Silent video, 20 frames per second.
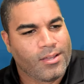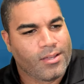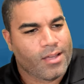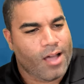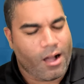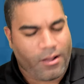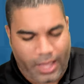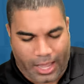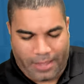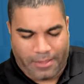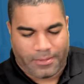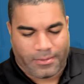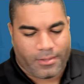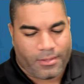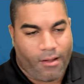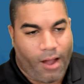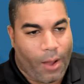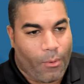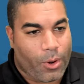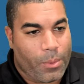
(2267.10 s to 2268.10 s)
Okay, all
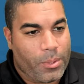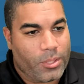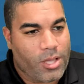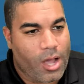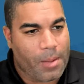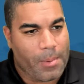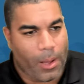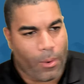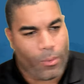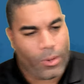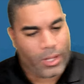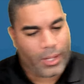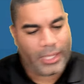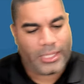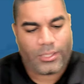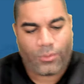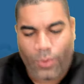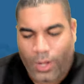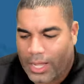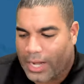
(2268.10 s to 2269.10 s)
right, what do we talk about? What
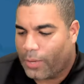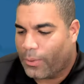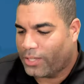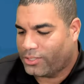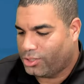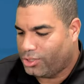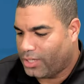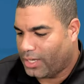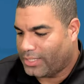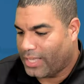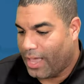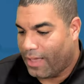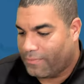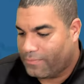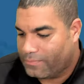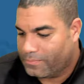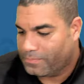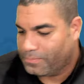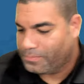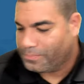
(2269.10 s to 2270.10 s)
kind of questions you guys have?
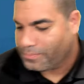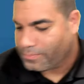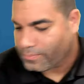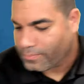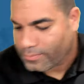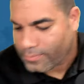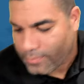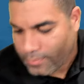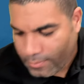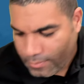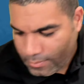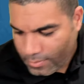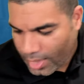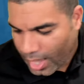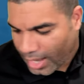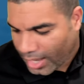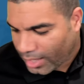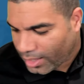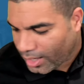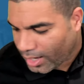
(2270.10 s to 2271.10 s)

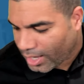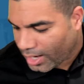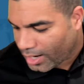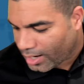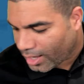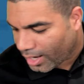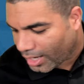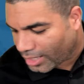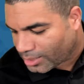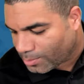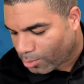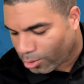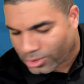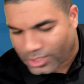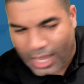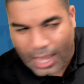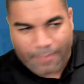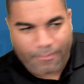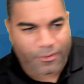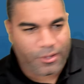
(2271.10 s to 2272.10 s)
I got some more
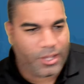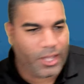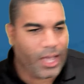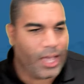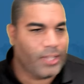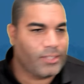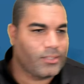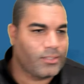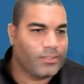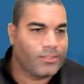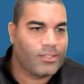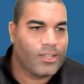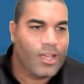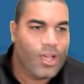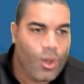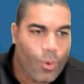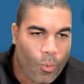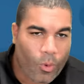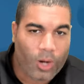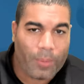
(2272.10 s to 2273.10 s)
time for you guys.
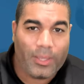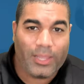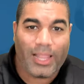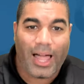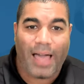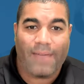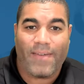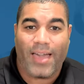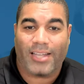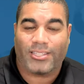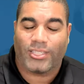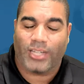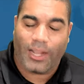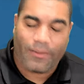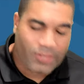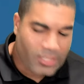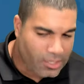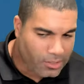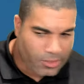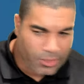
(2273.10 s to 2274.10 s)
We're gonna be live action every
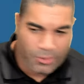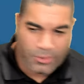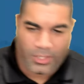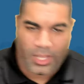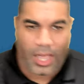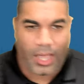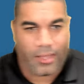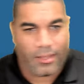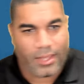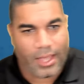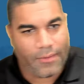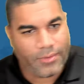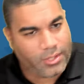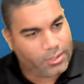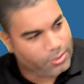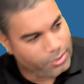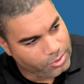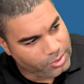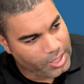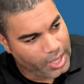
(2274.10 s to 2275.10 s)
single Tuesday. Every single
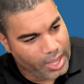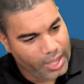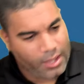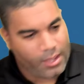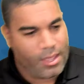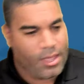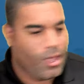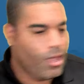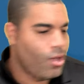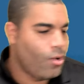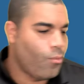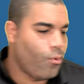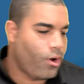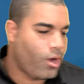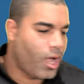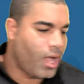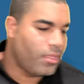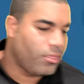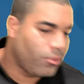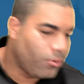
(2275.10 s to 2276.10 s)
Tuesday, we're
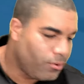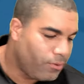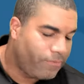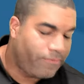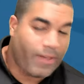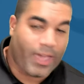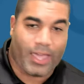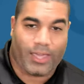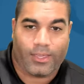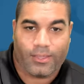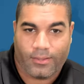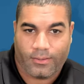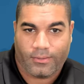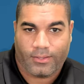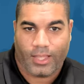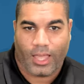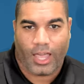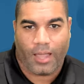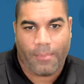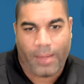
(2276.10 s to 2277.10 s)
cutting through the fake.
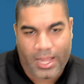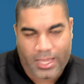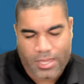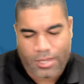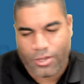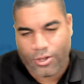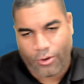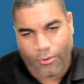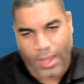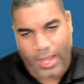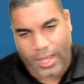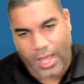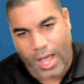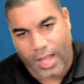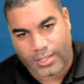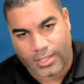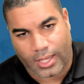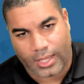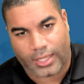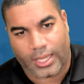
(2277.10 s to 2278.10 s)
Everybody can curate
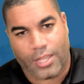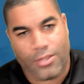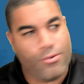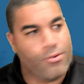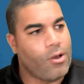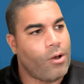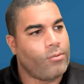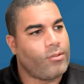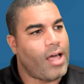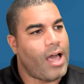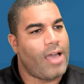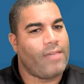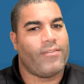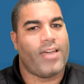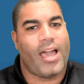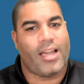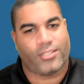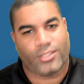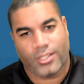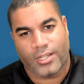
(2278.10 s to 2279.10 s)
content. Can you go live
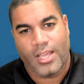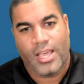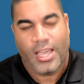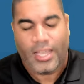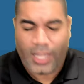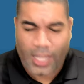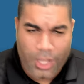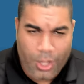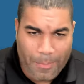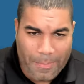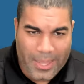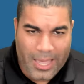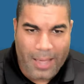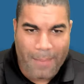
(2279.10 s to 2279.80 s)
action? Can you be